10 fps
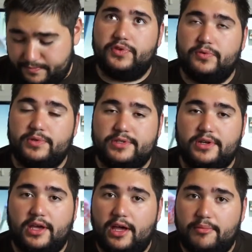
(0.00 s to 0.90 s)
So what's
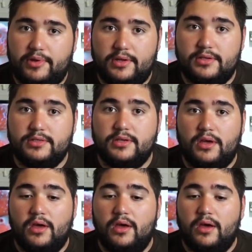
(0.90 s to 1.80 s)
going to happen is
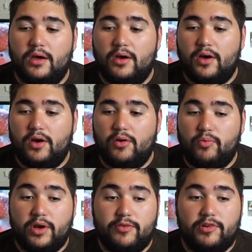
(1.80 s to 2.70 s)

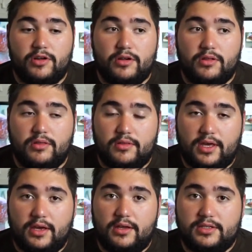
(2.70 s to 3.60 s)
whatever
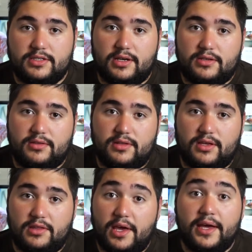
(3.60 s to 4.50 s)
they decide to
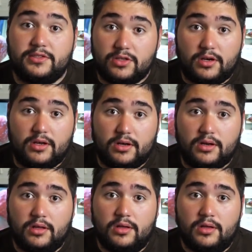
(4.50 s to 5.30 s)
lay the eggs on,